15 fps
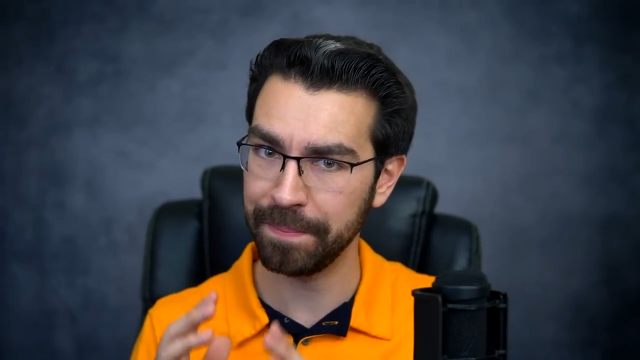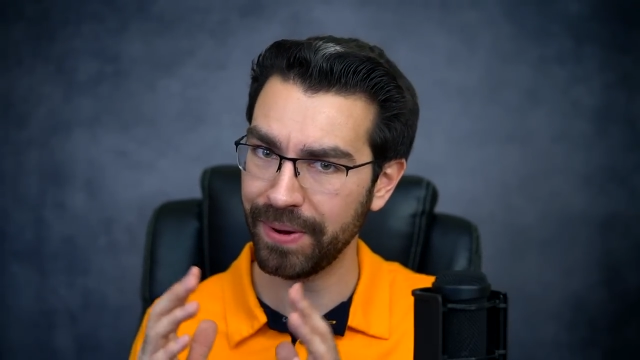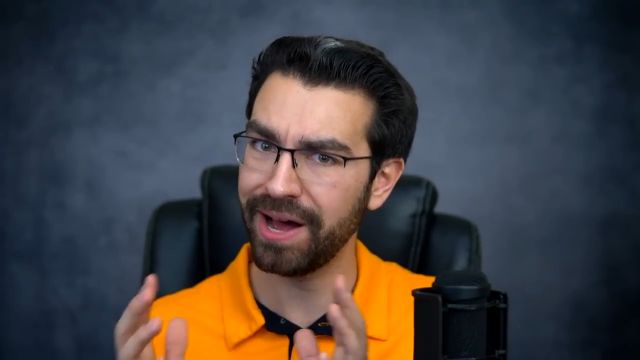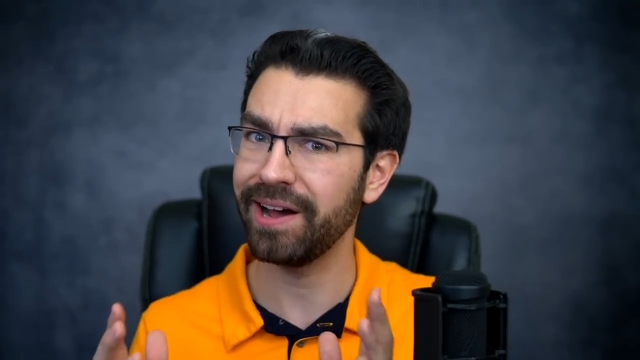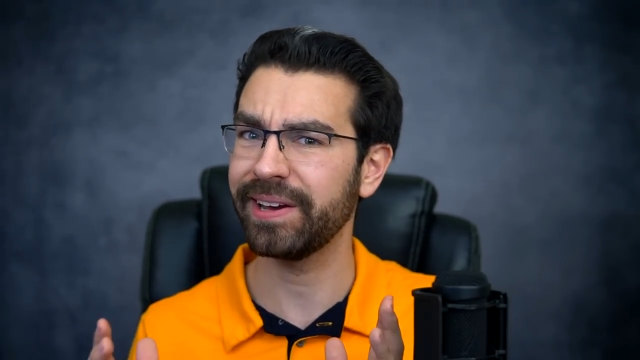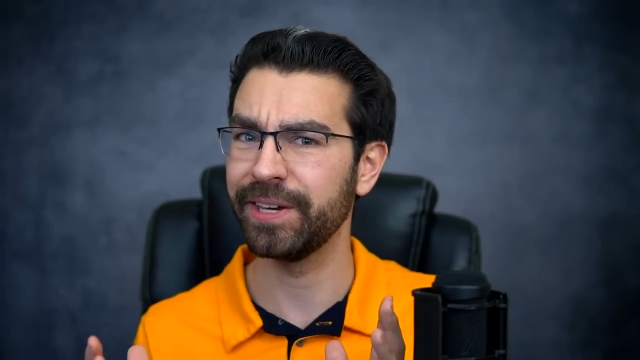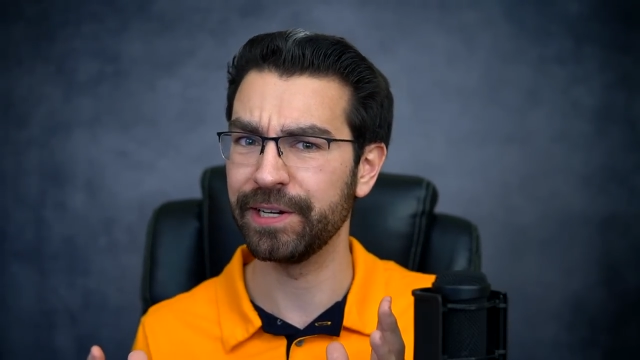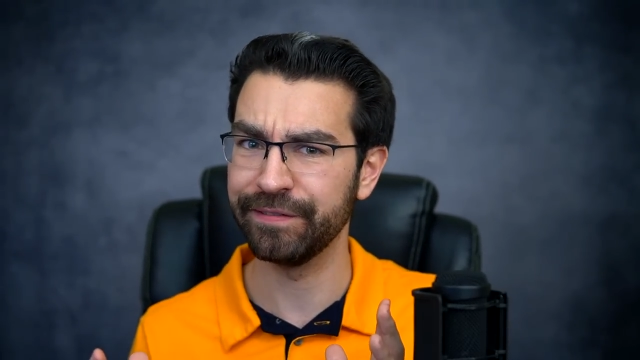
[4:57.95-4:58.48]

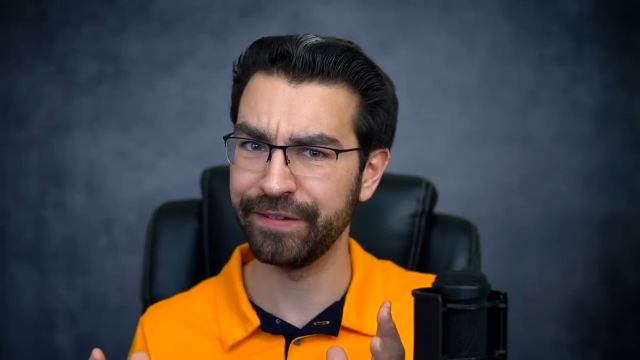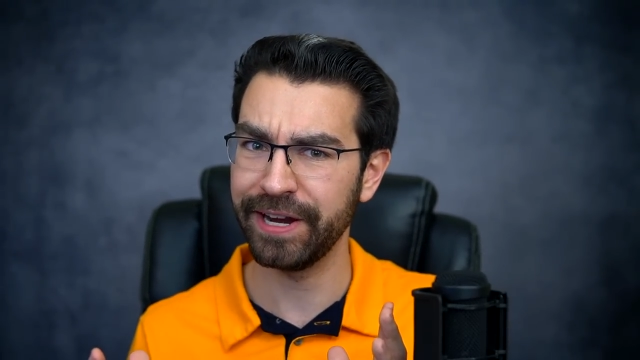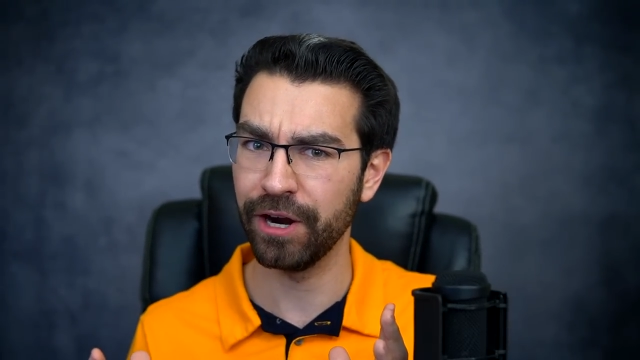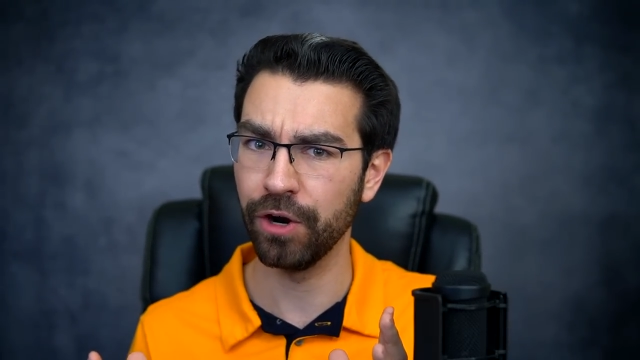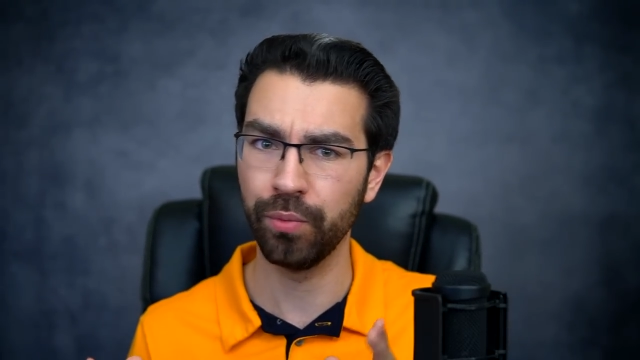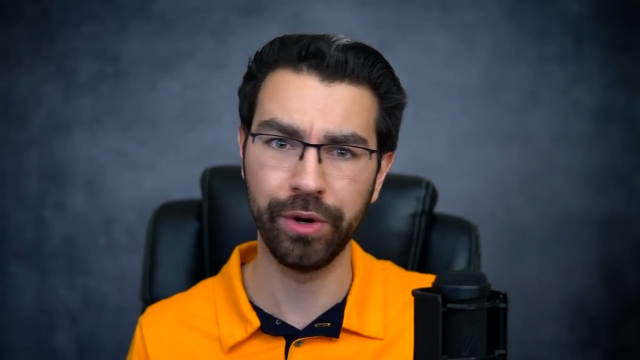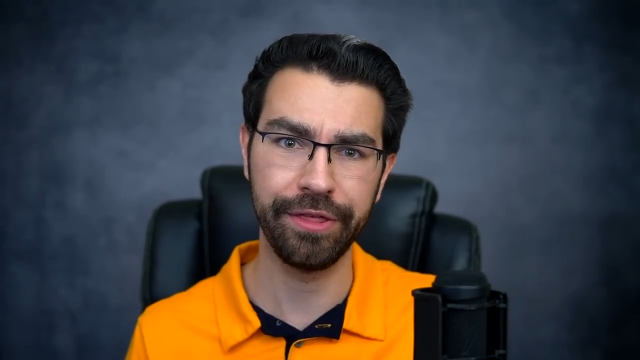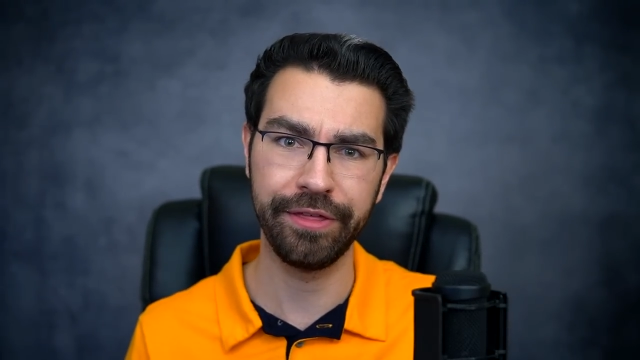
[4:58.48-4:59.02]
pocket of
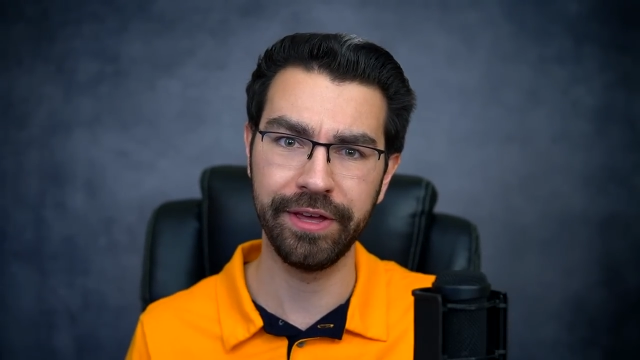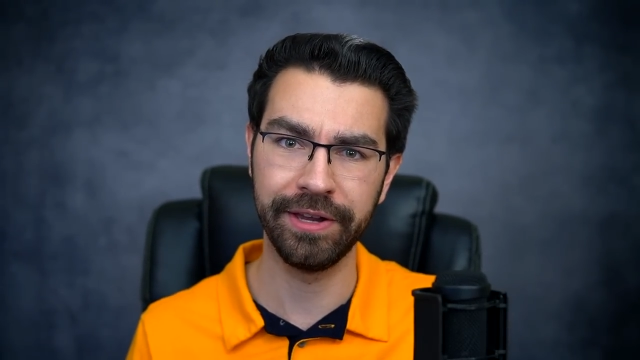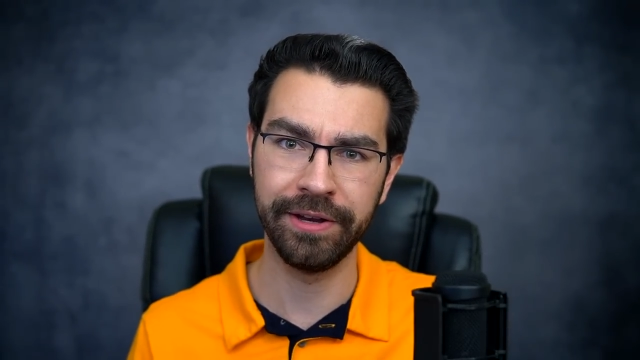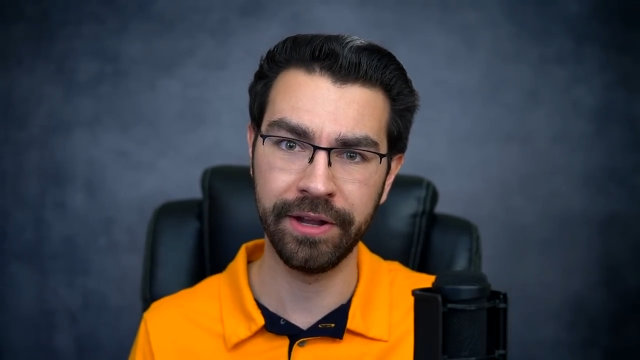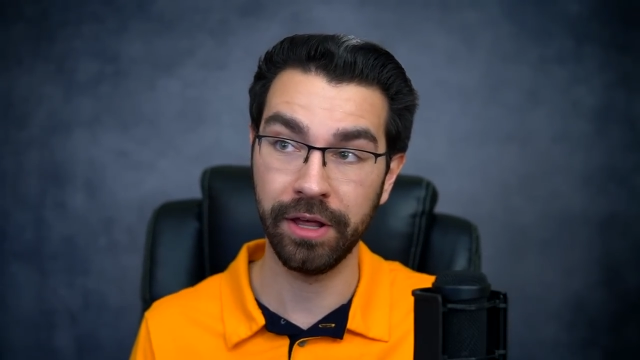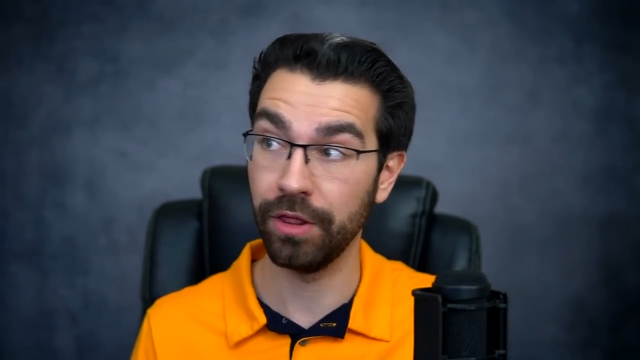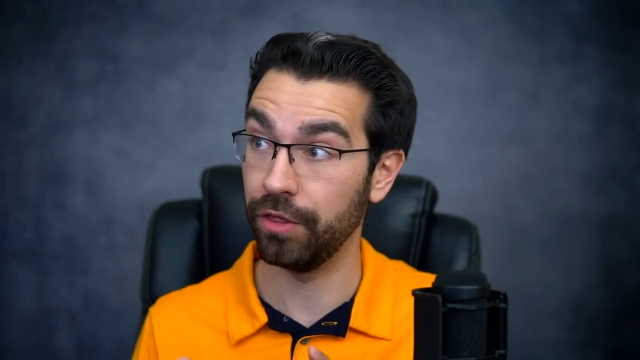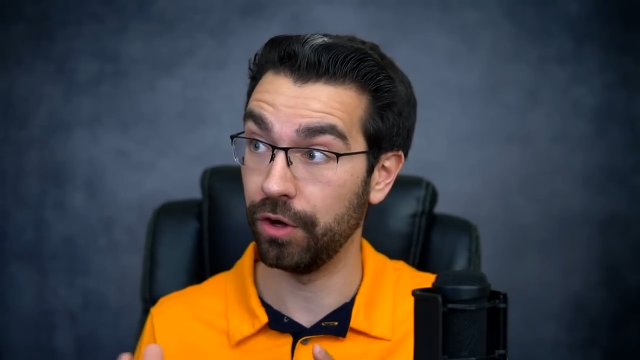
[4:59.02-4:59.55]
air
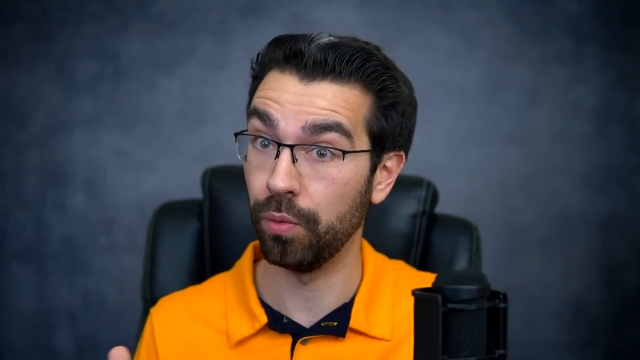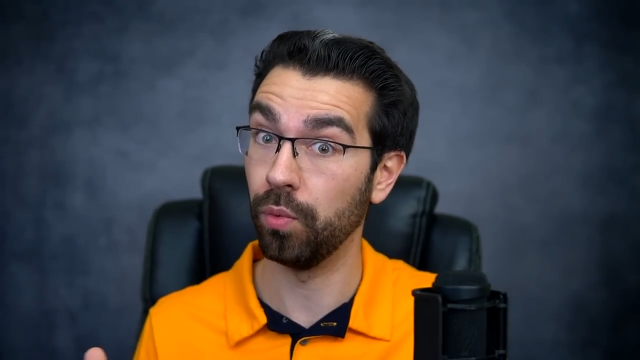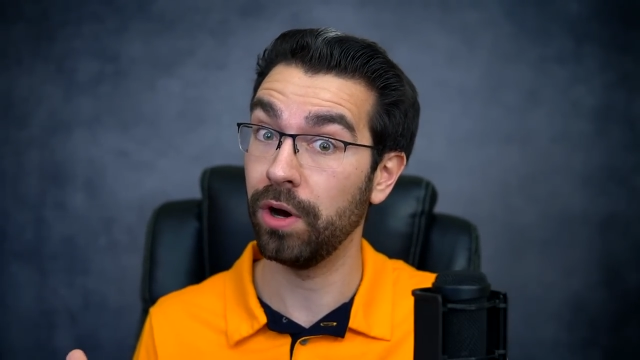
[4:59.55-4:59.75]
within the